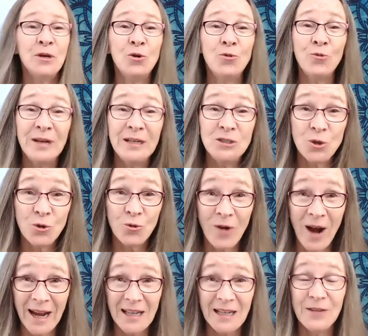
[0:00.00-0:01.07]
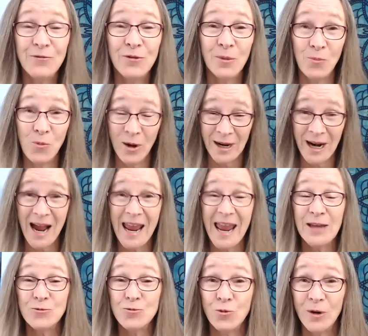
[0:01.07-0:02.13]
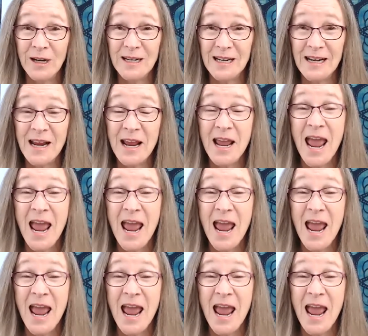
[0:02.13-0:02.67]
going to read directly from what I had written.